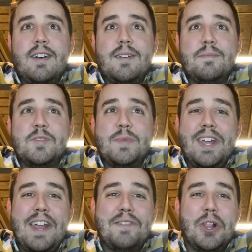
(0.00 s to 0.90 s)
it's been
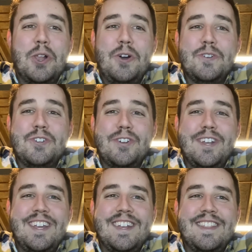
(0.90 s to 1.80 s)
kind of a long
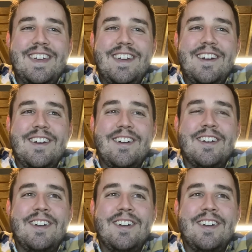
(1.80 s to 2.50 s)
journey to get there.